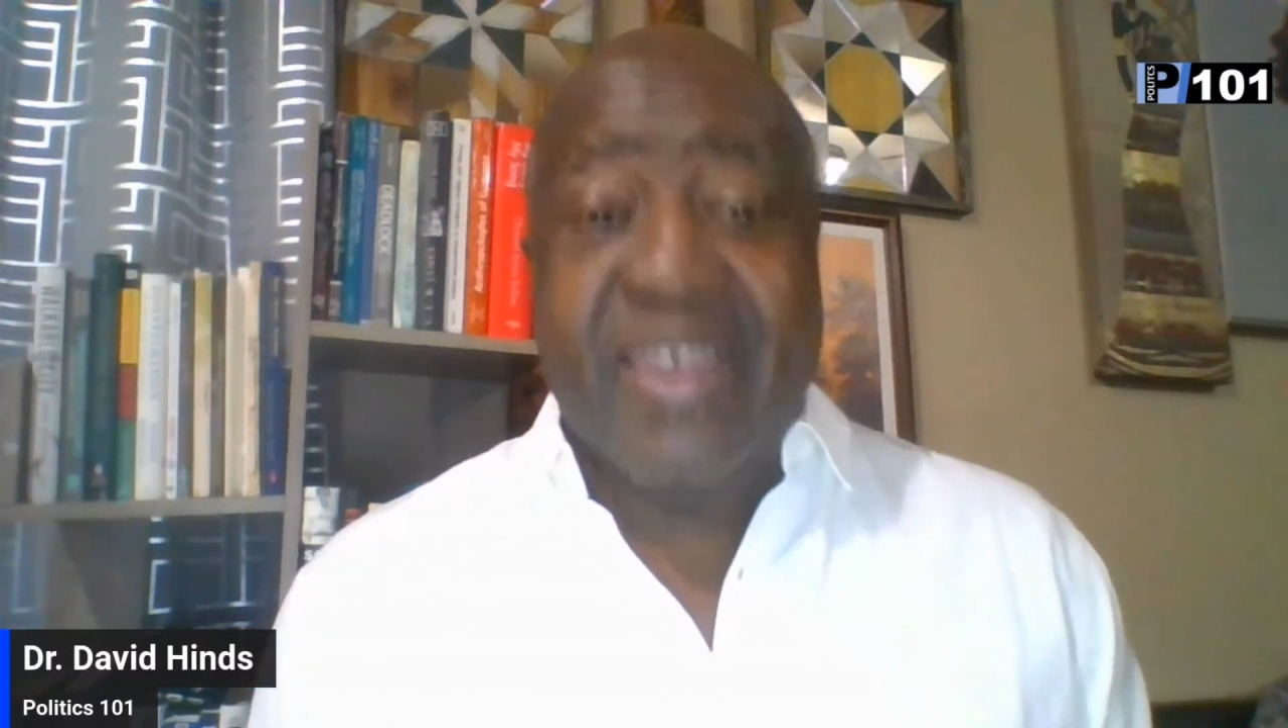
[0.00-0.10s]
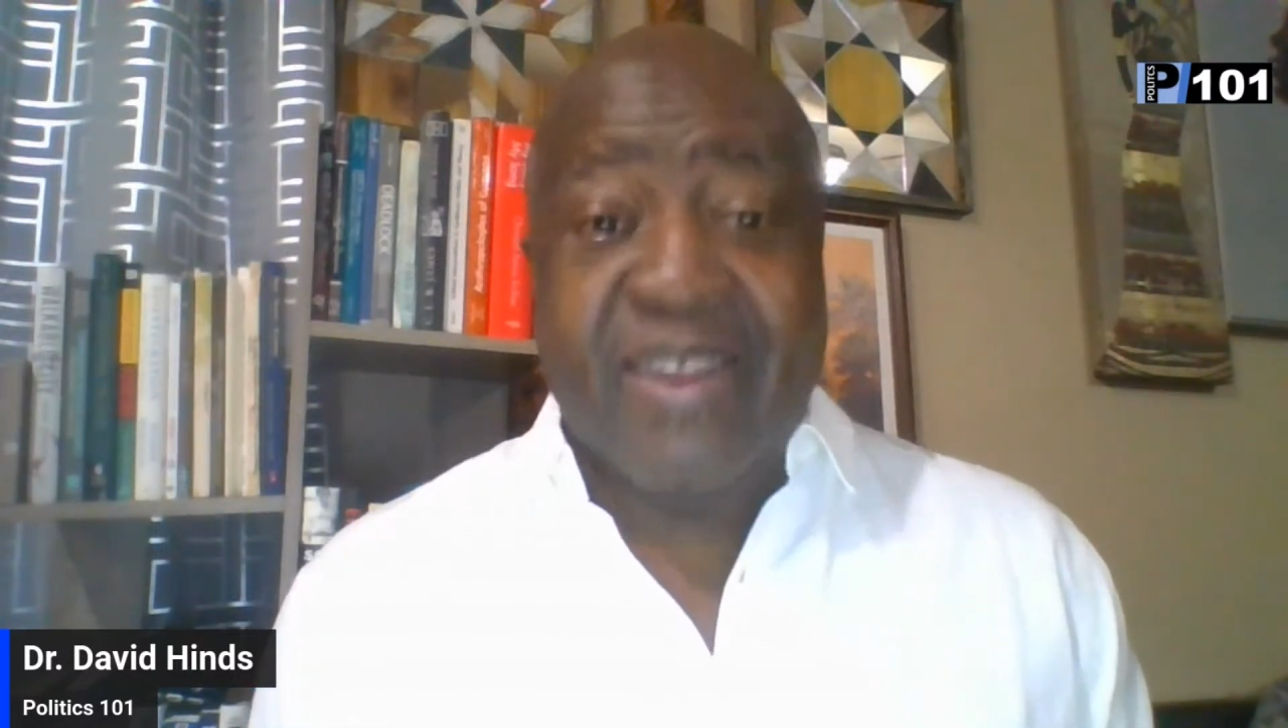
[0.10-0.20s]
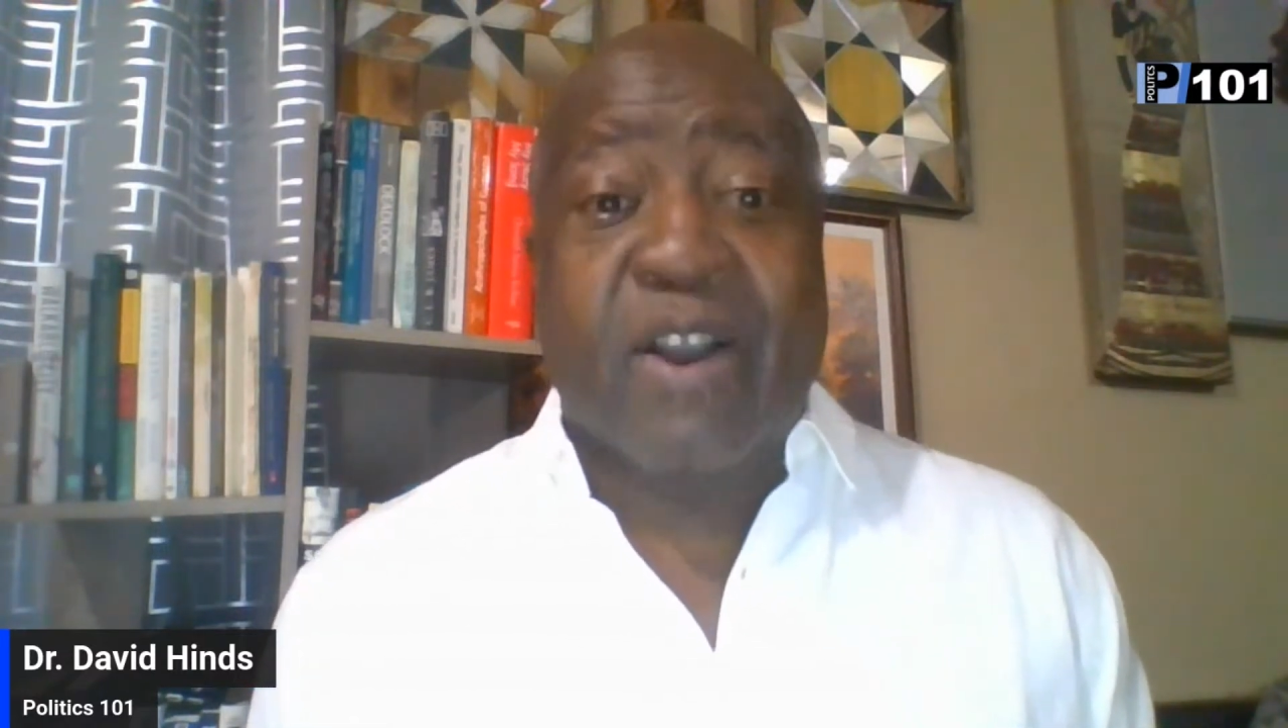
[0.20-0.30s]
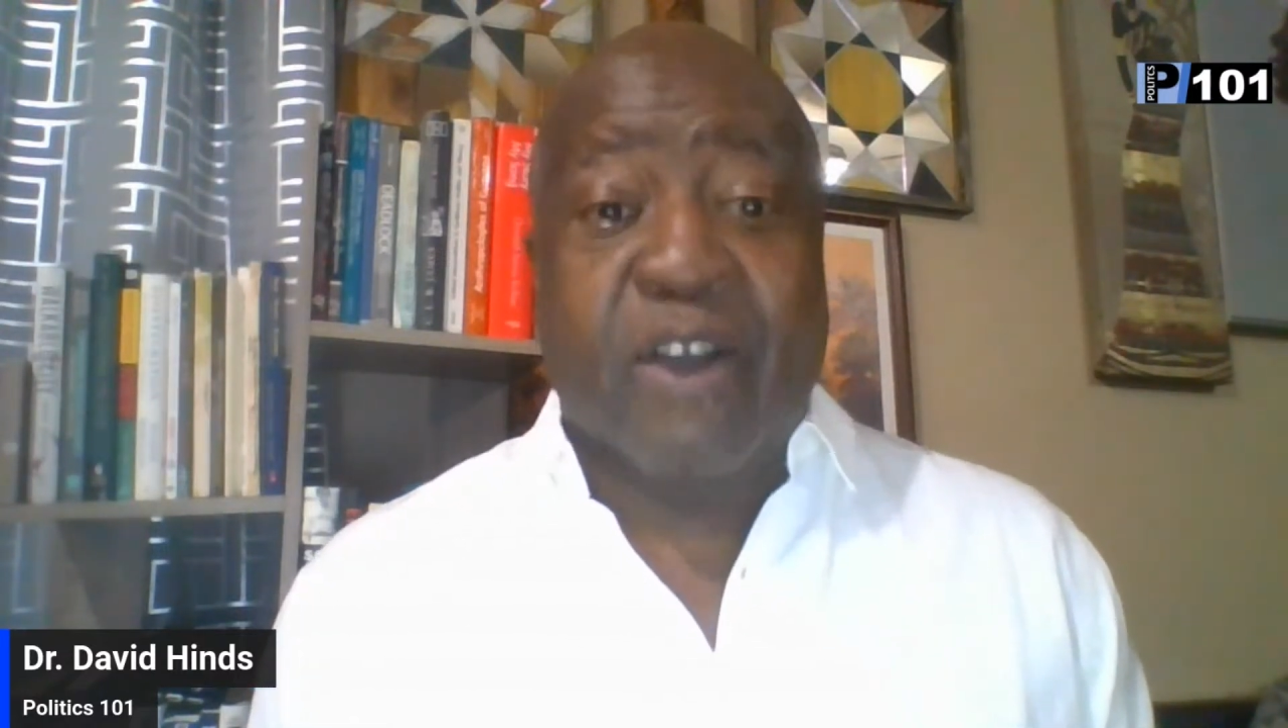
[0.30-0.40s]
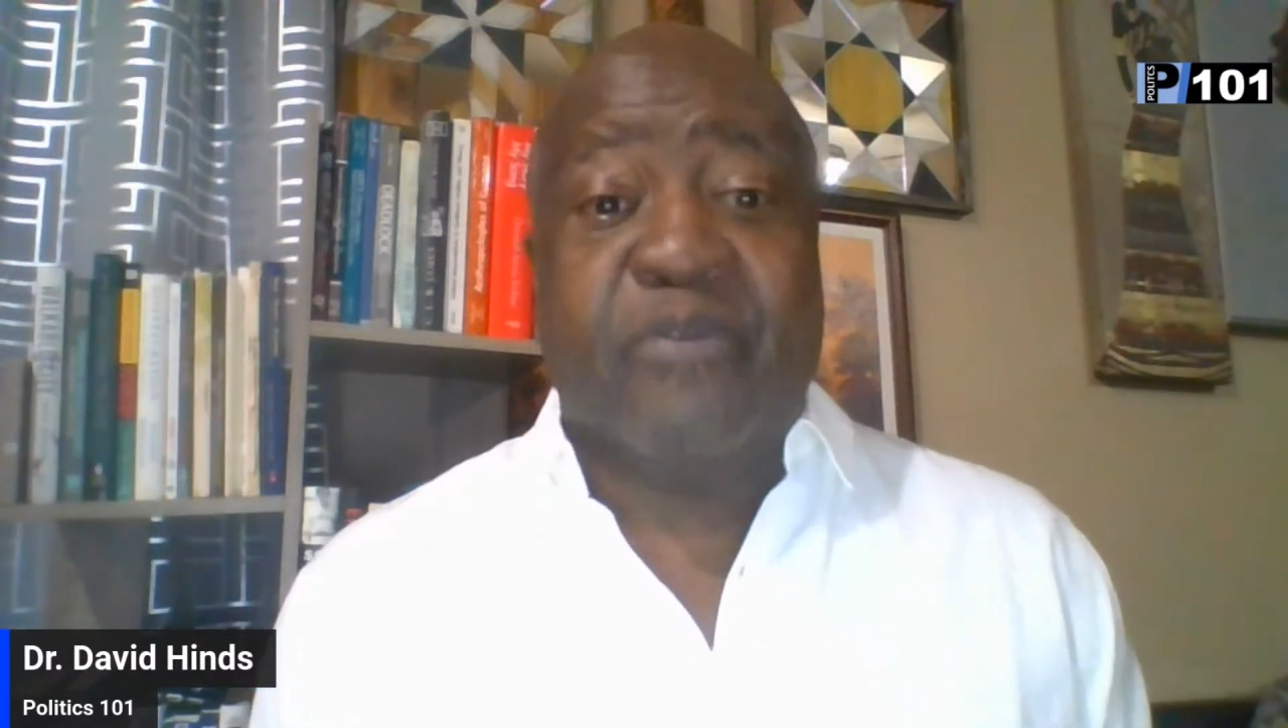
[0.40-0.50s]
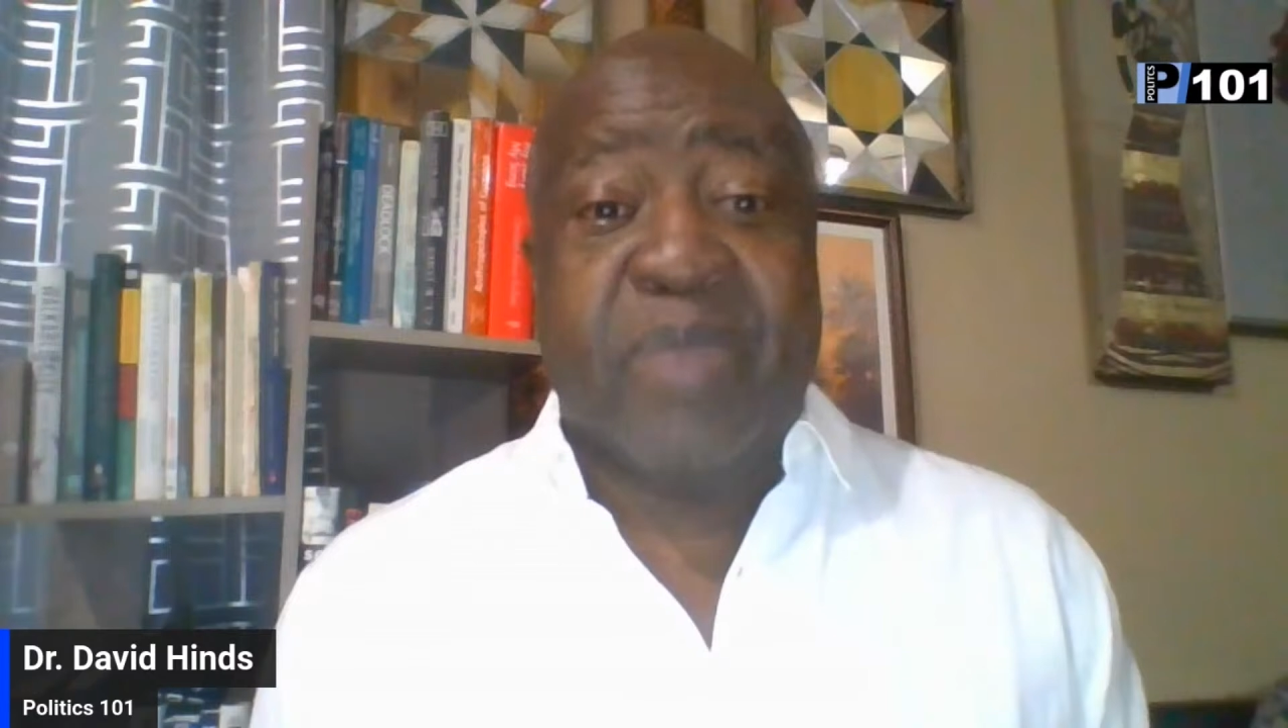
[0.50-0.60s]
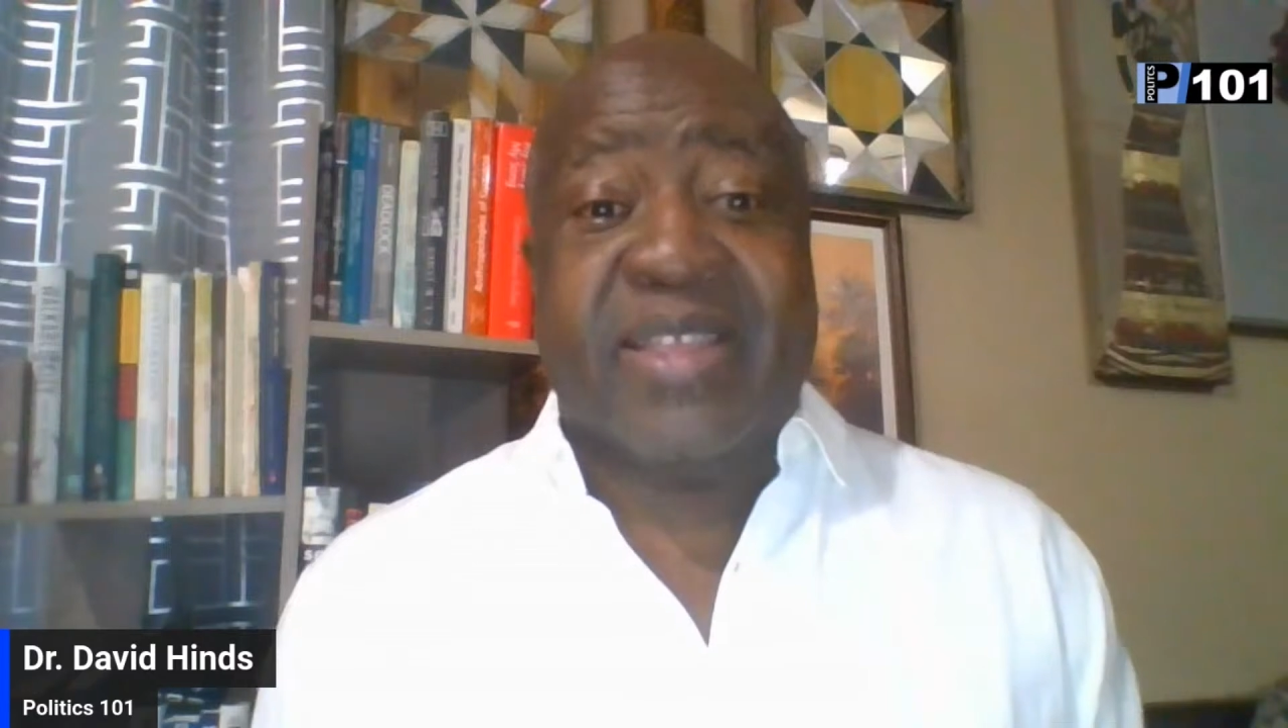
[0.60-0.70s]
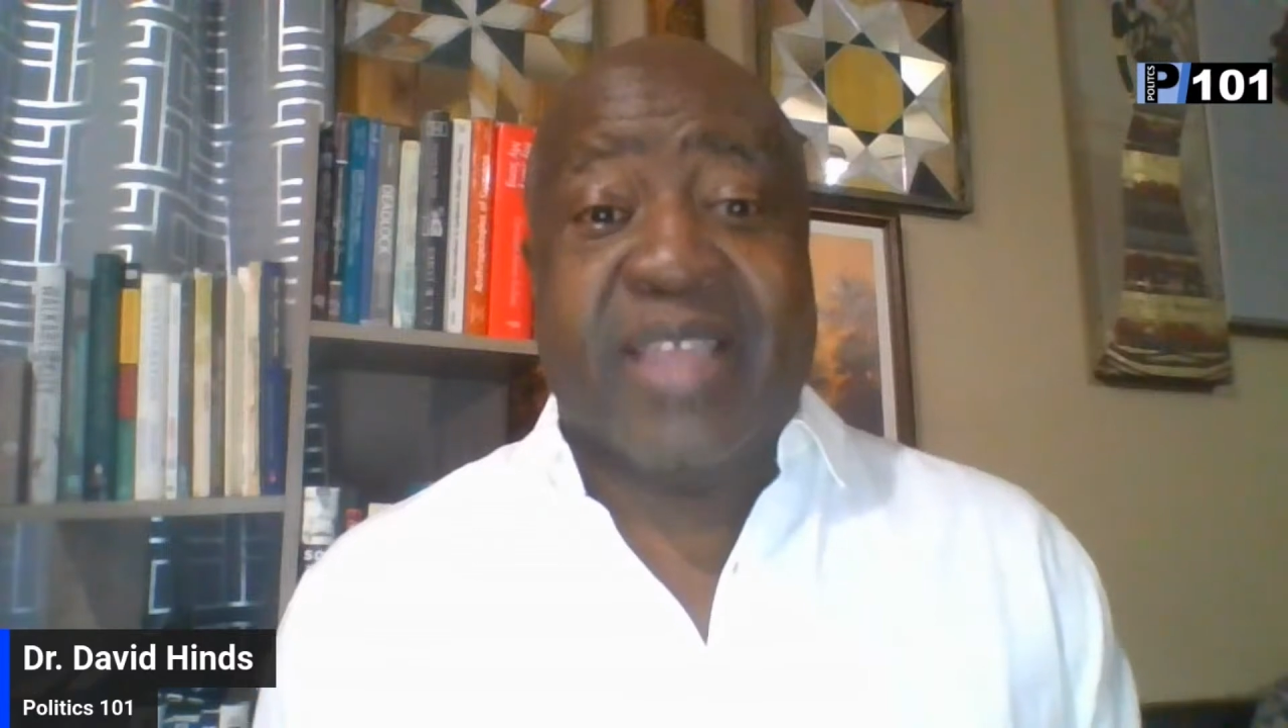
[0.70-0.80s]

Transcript: the government